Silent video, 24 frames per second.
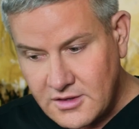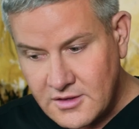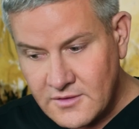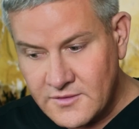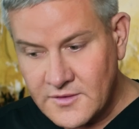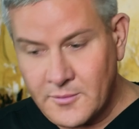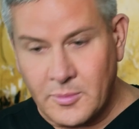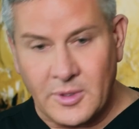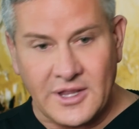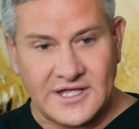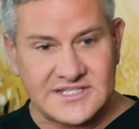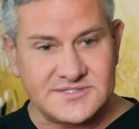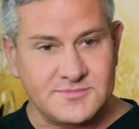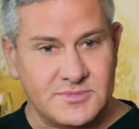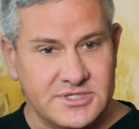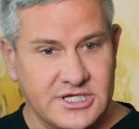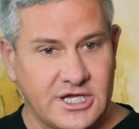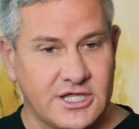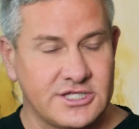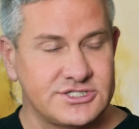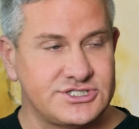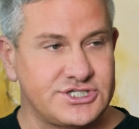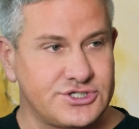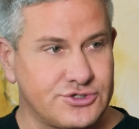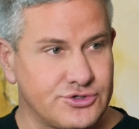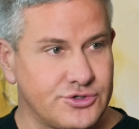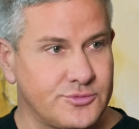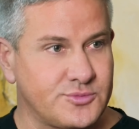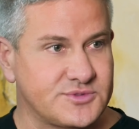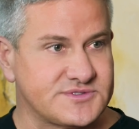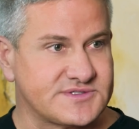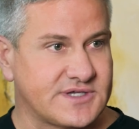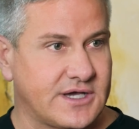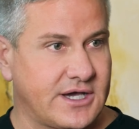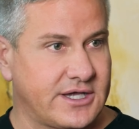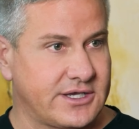the plasmatology group
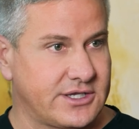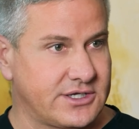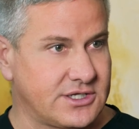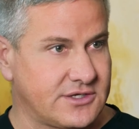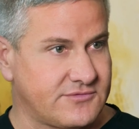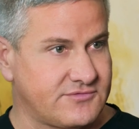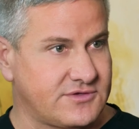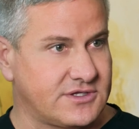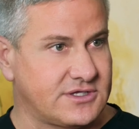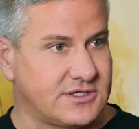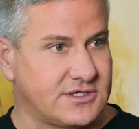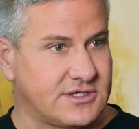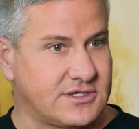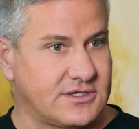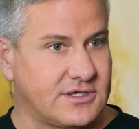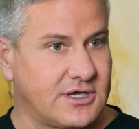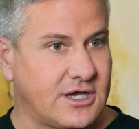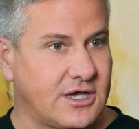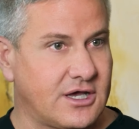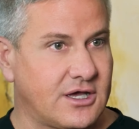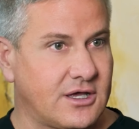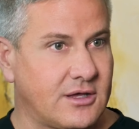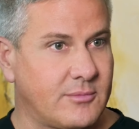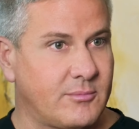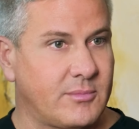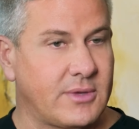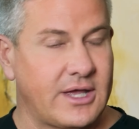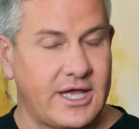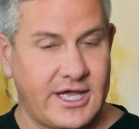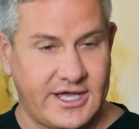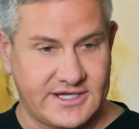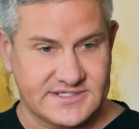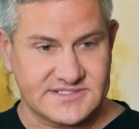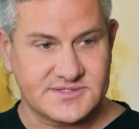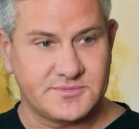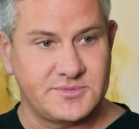was kind enough to
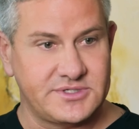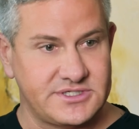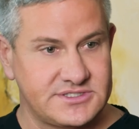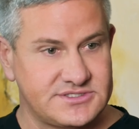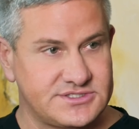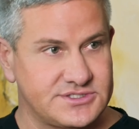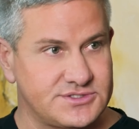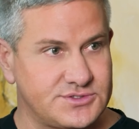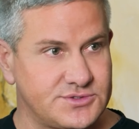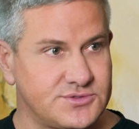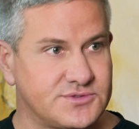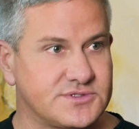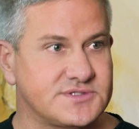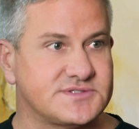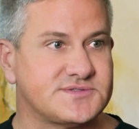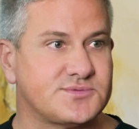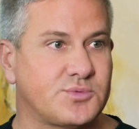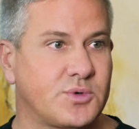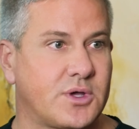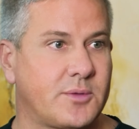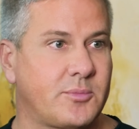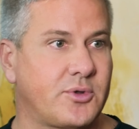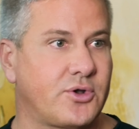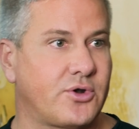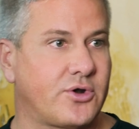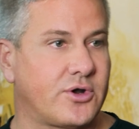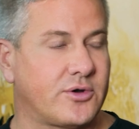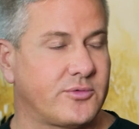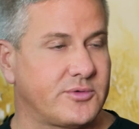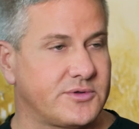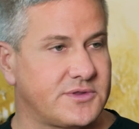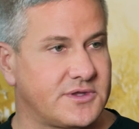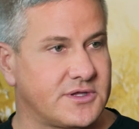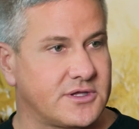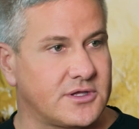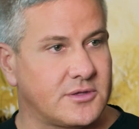ask me to do this webinar
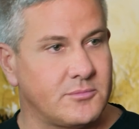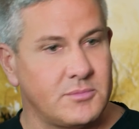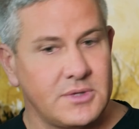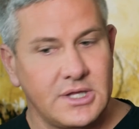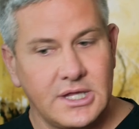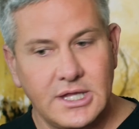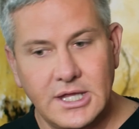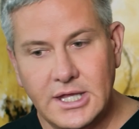with them.